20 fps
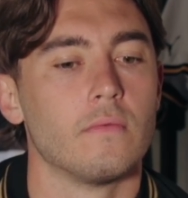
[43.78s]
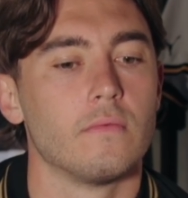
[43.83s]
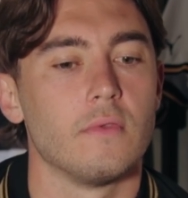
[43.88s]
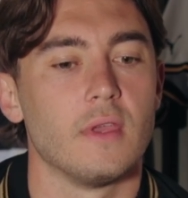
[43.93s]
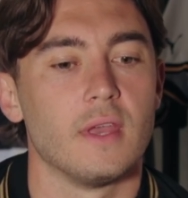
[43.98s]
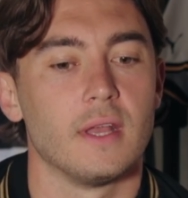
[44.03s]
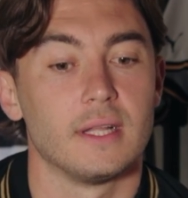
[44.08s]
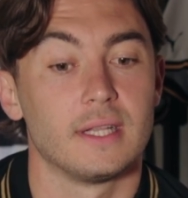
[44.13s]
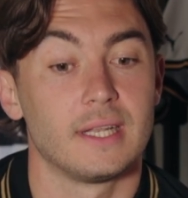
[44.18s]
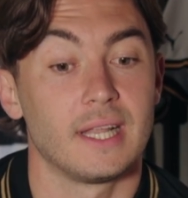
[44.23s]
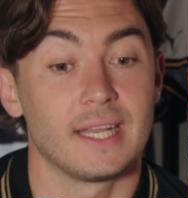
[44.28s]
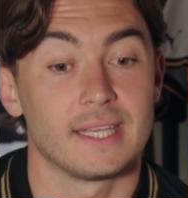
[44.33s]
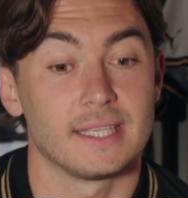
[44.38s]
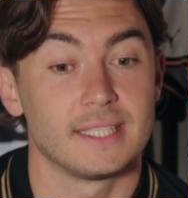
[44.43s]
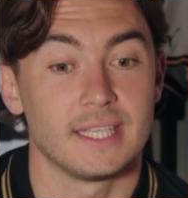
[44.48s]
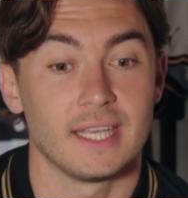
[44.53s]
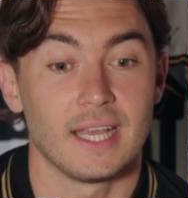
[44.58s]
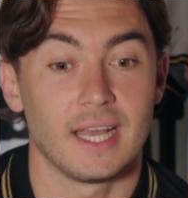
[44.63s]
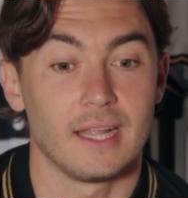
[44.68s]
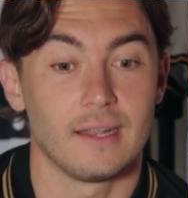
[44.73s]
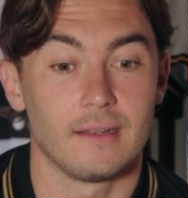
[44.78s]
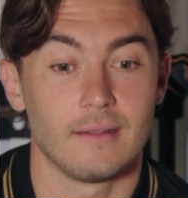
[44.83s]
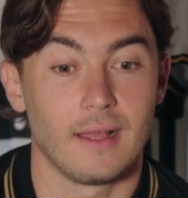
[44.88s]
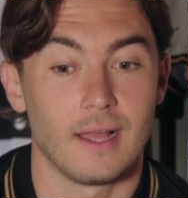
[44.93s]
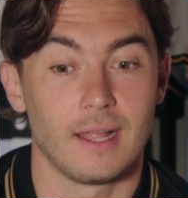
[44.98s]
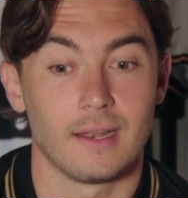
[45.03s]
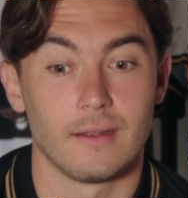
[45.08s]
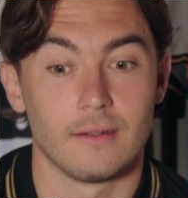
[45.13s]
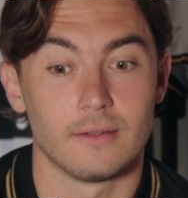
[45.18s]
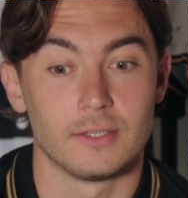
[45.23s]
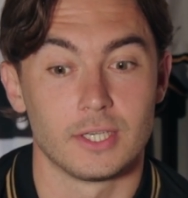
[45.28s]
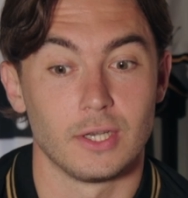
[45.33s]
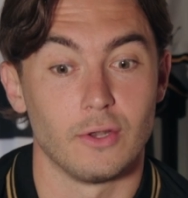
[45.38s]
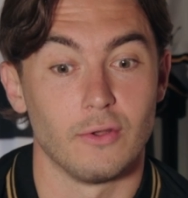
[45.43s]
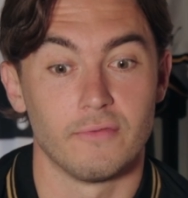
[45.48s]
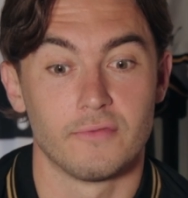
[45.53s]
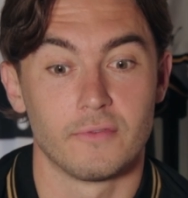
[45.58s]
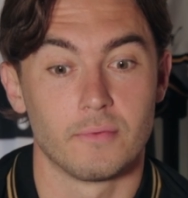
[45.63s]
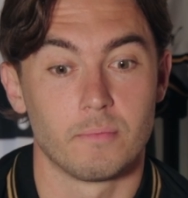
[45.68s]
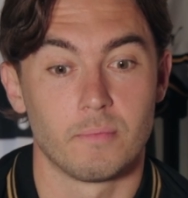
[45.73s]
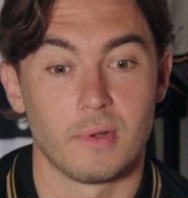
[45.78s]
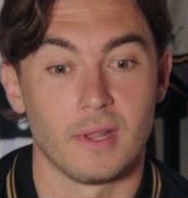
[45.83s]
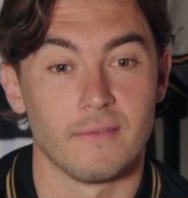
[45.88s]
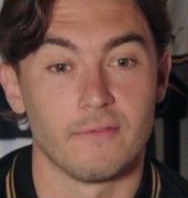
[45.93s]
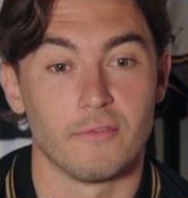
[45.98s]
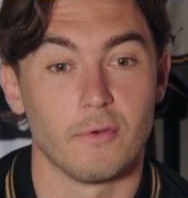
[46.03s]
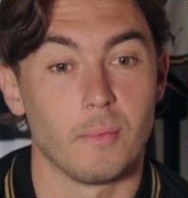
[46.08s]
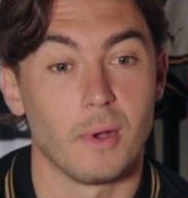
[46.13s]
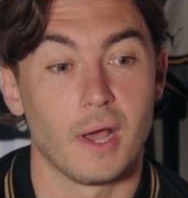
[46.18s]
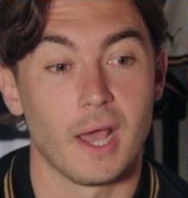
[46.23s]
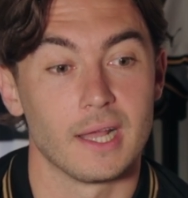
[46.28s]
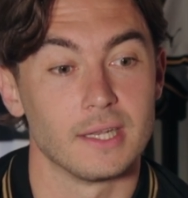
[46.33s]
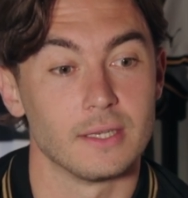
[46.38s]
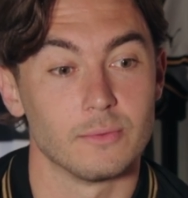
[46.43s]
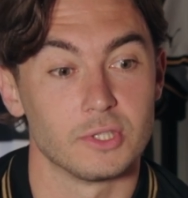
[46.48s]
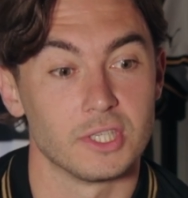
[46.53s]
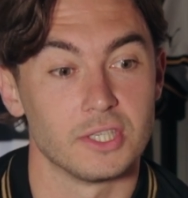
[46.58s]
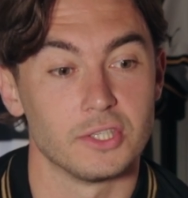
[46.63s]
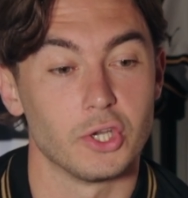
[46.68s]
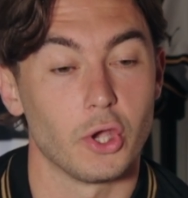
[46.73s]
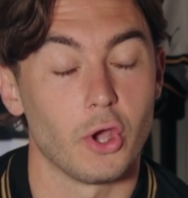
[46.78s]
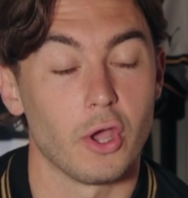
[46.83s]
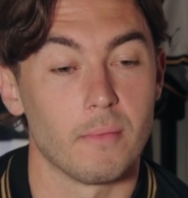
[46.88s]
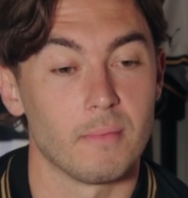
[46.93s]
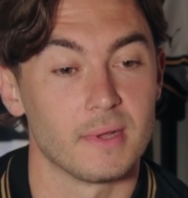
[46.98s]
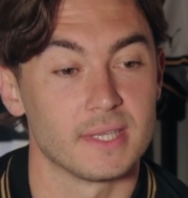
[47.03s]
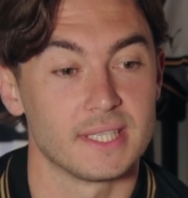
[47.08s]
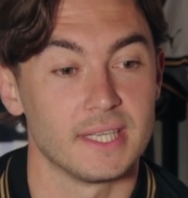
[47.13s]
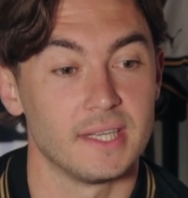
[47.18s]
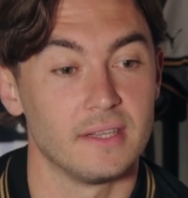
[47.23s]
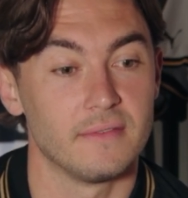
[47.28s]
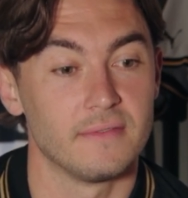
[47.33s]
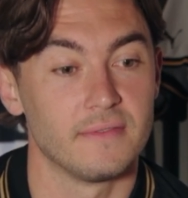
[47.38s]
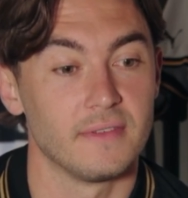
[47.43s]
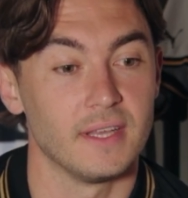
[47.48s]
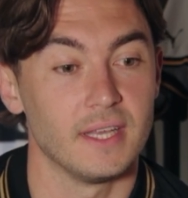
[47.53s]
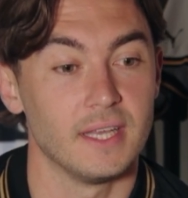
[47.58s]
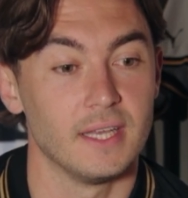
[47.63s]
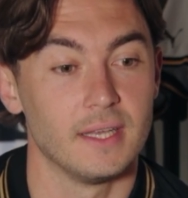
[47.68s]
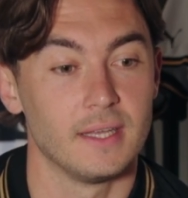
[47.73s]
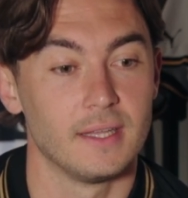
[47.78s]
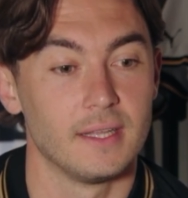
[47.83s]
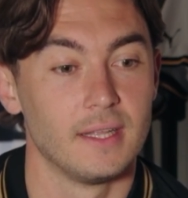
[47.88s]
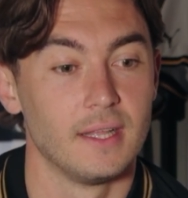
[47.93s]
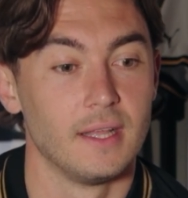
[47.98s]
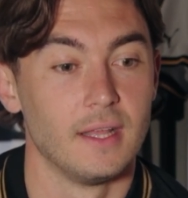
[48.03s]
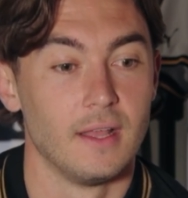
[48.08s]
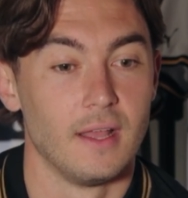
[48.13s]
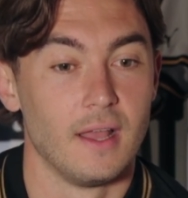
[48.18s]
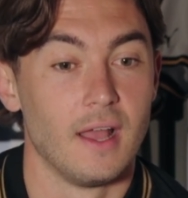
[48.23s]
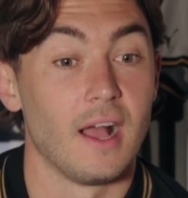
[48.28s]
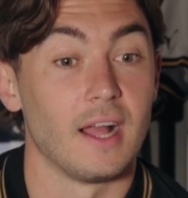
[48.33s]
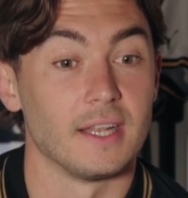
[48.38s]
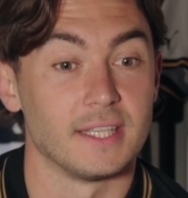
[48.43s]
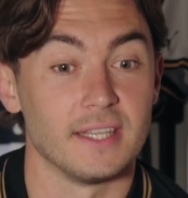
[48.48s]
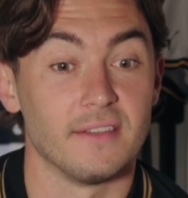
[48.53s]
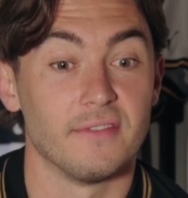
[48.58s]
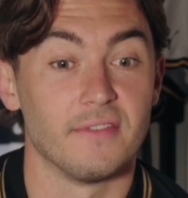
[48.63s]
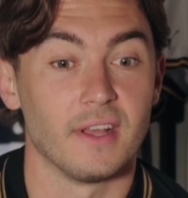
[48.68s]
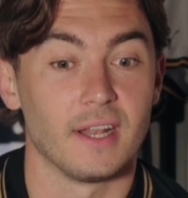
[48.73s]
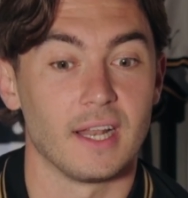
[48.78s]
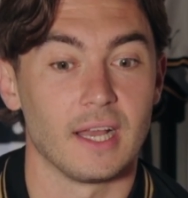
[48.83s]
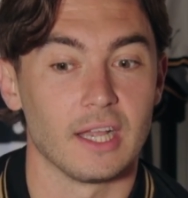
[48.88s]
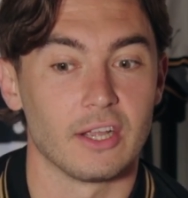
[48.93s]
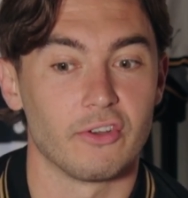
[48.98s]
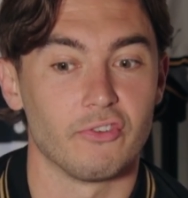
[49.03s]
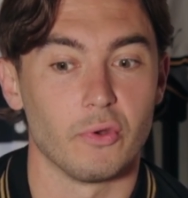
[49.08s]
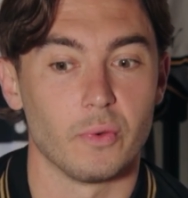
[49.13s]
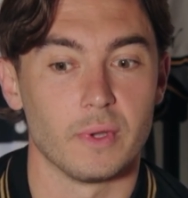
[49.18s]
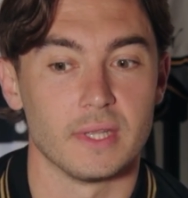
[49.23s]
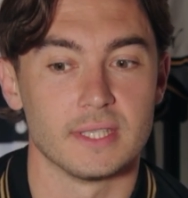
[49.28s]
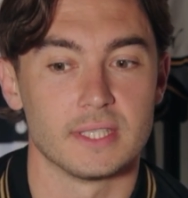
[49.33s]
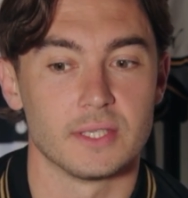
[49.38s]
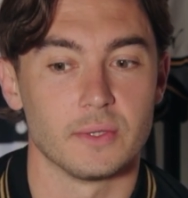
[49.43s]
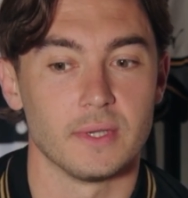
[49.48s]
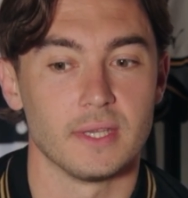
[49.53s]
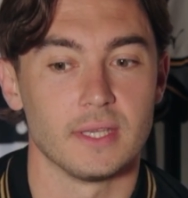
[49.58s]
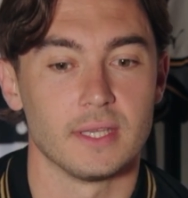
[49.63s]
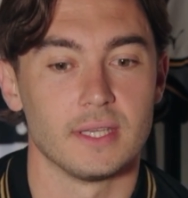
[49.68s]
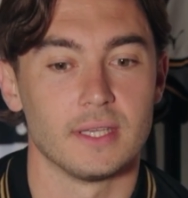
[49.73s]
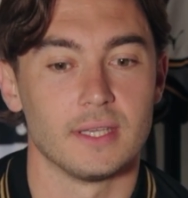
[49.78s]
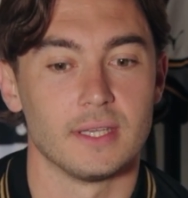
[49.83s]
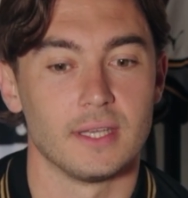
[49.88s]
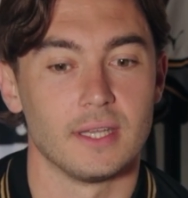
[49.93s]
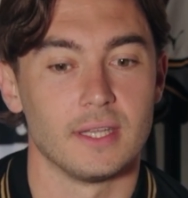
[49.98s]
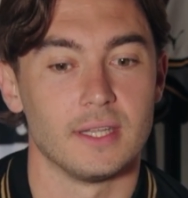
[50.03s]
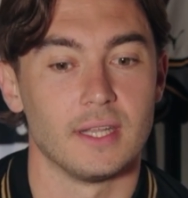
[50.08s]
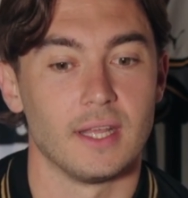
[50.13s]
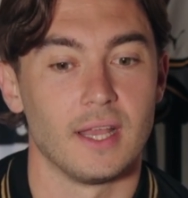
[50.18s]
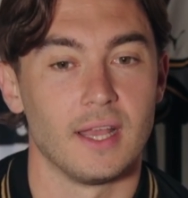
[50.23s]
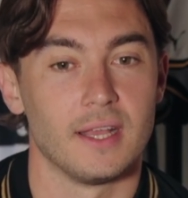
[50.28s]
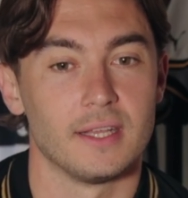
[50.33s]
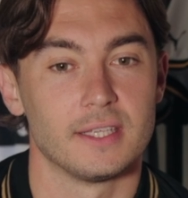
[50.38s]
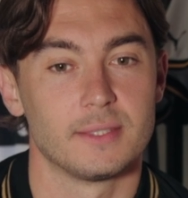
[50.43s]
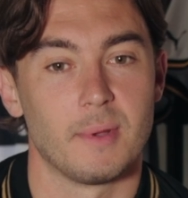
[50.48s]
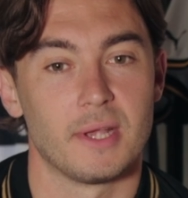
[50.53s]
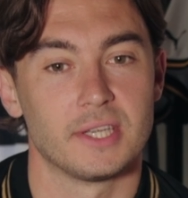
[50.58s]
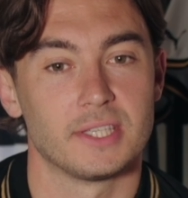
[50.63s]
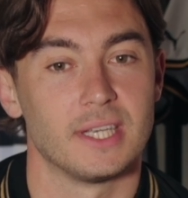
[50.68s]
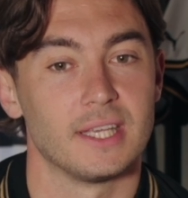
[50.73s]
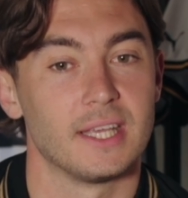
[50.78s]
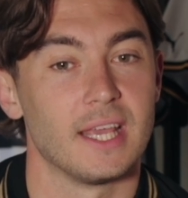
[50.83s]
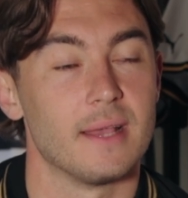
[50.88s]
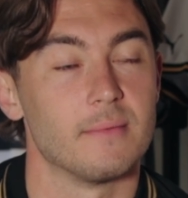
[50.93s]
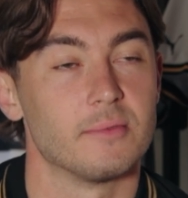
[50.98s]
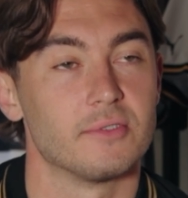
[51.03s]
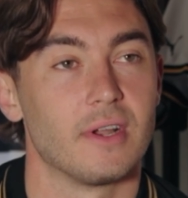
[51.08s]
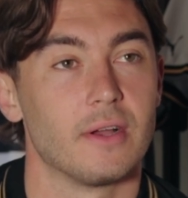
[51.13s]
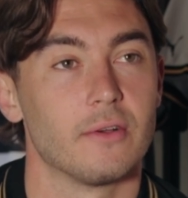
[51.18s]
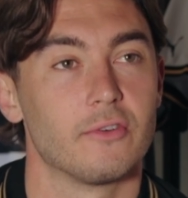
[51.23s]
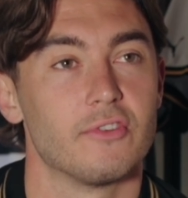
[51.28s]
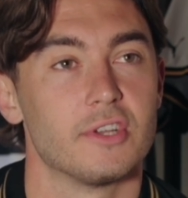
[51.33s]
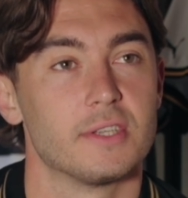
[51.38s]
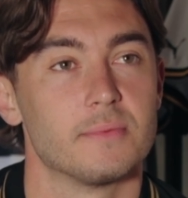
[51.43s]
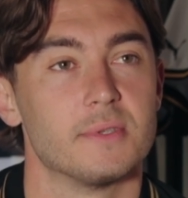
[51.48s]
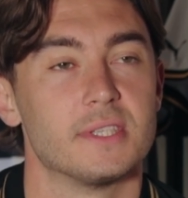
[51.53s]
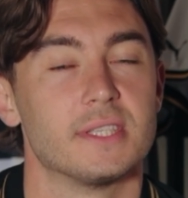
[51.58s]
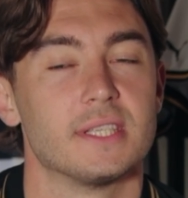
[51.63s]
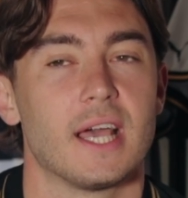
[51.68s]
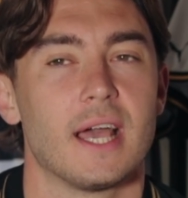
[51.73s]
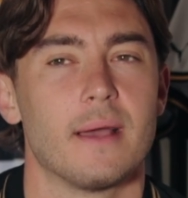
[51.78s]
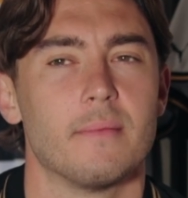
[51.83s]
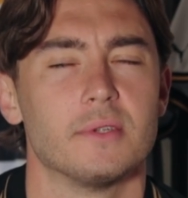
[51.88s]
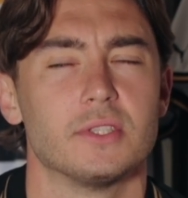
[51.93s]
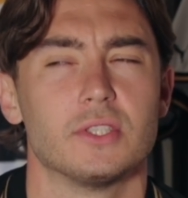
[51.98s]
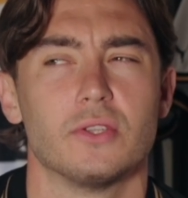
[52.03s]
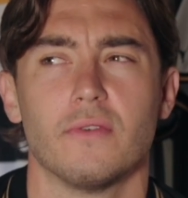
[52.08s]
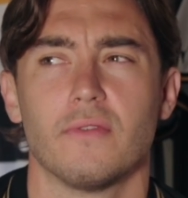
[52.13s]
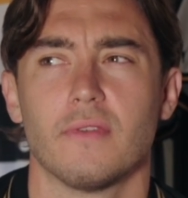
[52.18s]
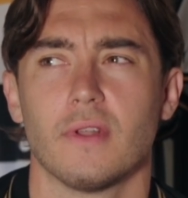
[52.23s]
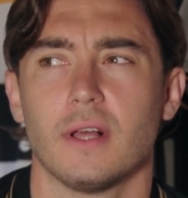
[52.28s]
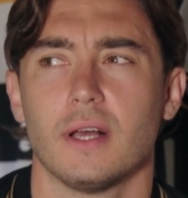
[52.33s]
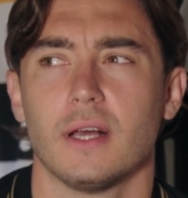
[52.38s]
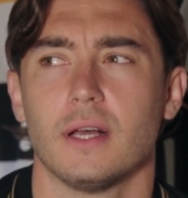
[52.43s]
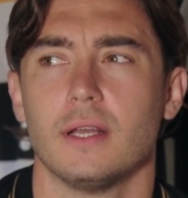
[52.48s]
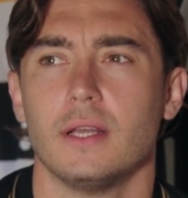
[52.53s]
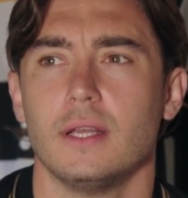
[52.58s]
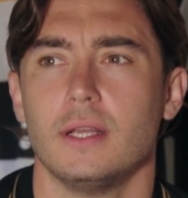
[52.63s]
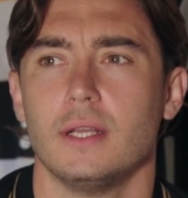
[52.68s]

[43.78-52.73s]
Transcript: Yeah, like I say, I, I just loved playing football and was enjoying myself. Uh, I did feel like I grew into it, and uh, especially games around Christmas time and stuff like